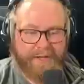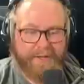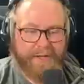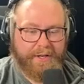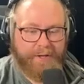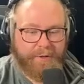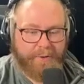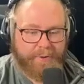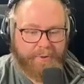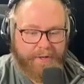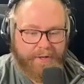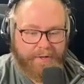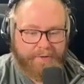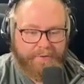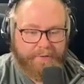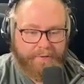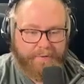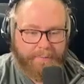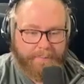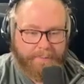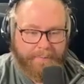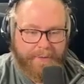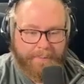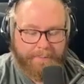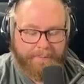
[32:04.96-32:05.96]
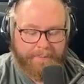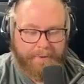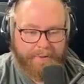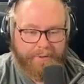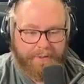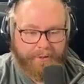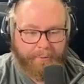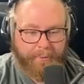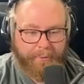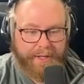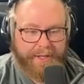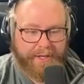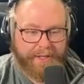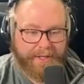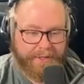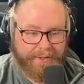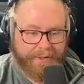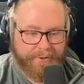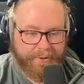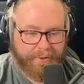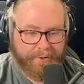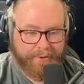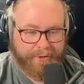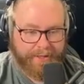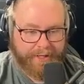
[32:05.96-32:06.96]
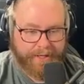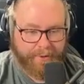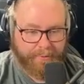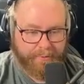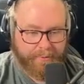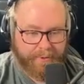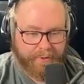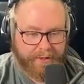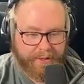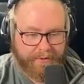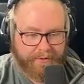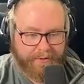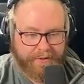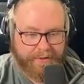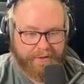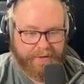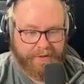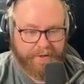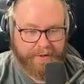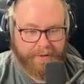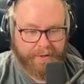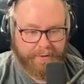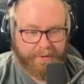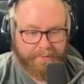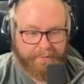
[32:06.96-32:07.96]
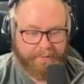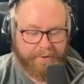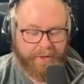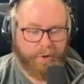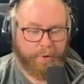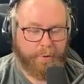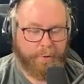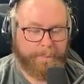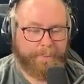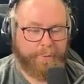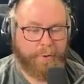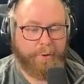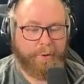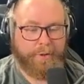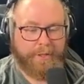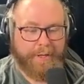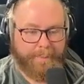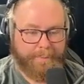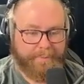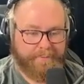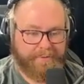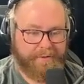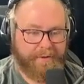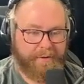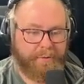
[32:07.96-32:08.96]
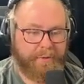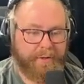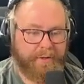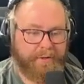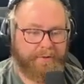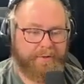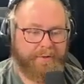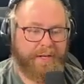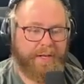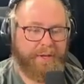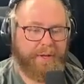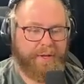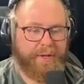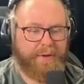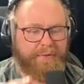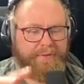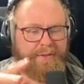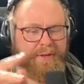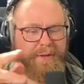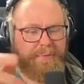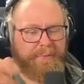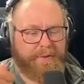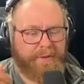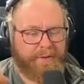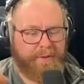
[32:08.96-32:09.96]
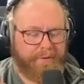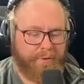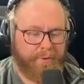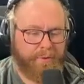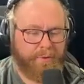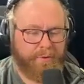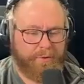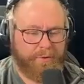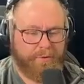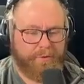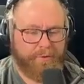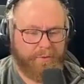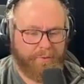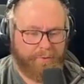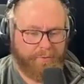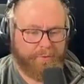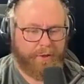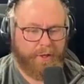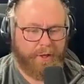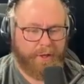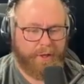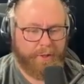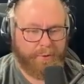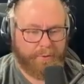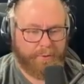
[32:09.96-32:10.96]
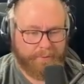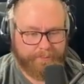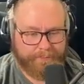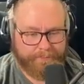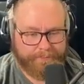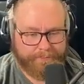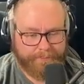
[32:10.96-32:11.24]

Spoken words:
I noticed people really enjoyed like when I did the whole pull up series, like I have something to follow.